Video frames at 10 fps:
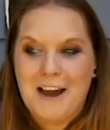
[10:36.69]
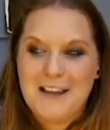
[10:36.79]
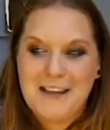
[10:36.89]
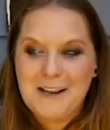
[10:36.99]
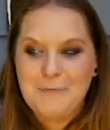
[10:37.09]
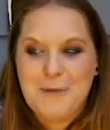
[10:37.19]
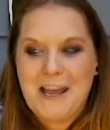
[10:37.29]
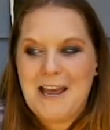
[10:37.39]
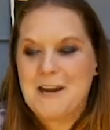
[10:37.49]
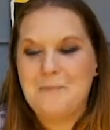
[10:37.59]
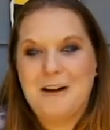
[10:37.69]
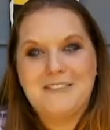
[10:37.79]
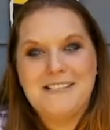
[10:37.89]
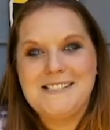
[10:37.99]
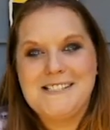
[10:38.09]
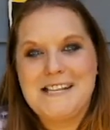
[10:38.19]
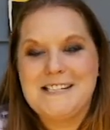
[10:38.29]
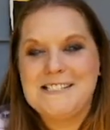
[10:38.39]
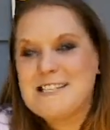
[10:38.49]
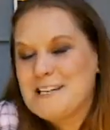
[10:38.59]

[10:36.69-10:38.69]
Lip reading: get in my head about these things.